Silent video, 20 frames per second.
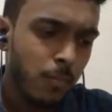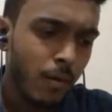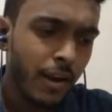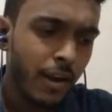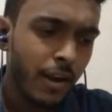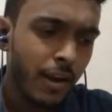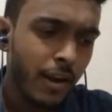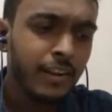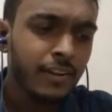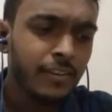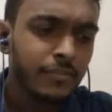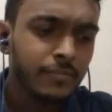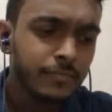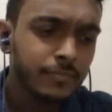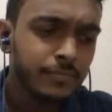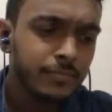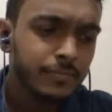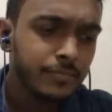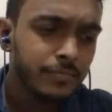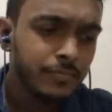And
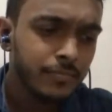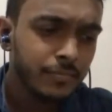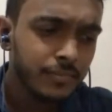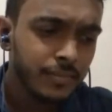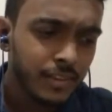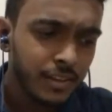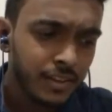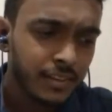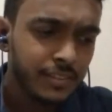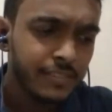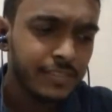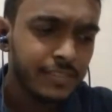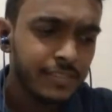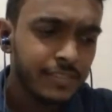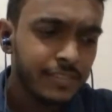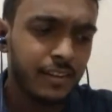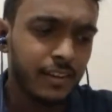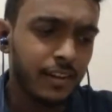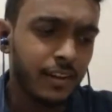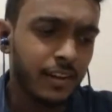there is
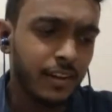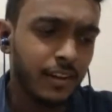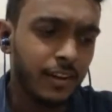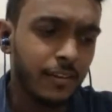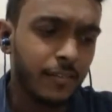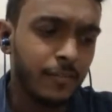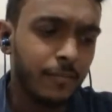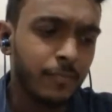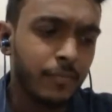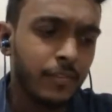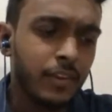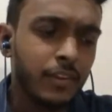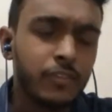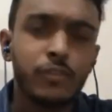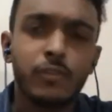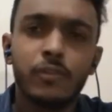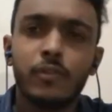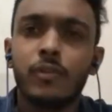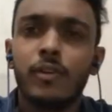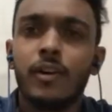
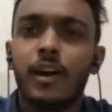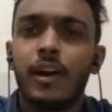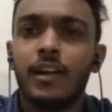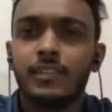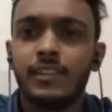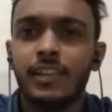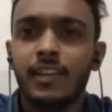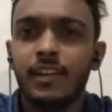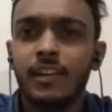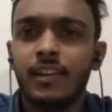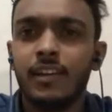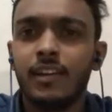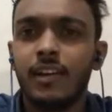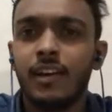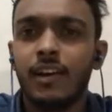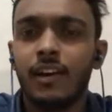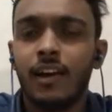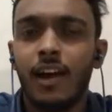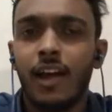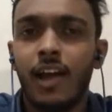then
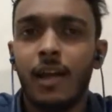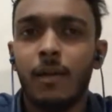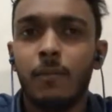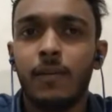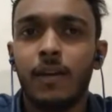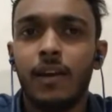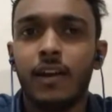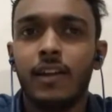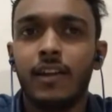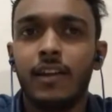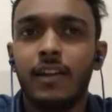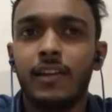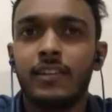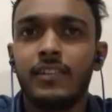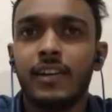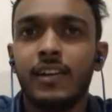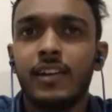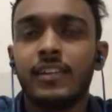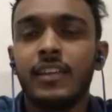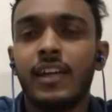I
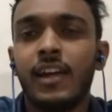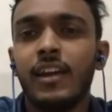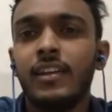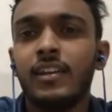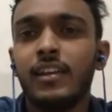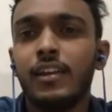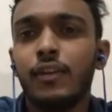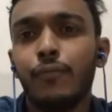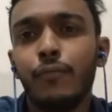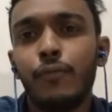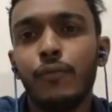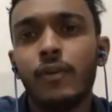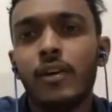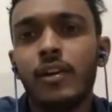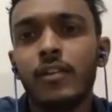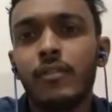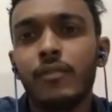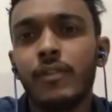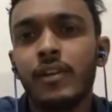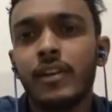tell that if you
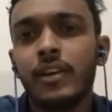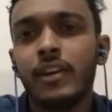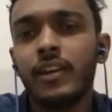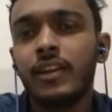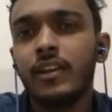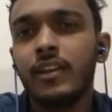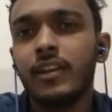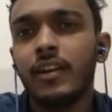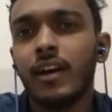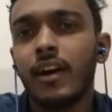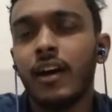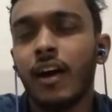are very